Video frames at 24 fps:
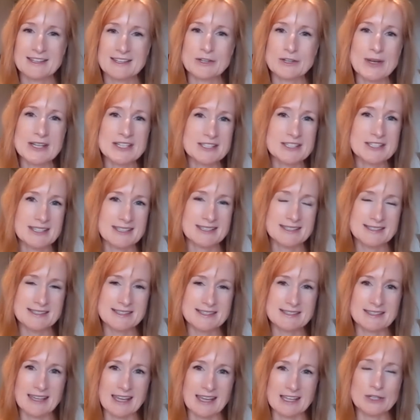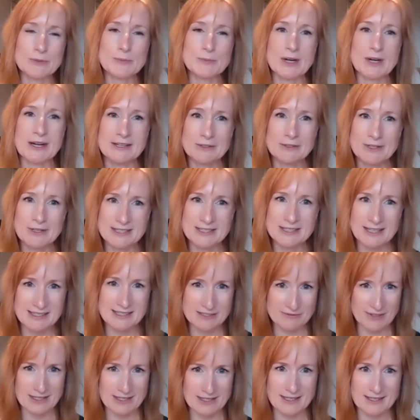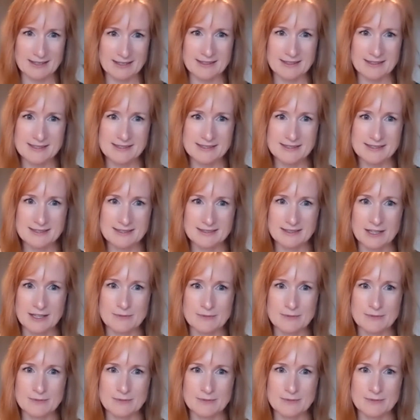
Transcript: The question is can you prioritize funding this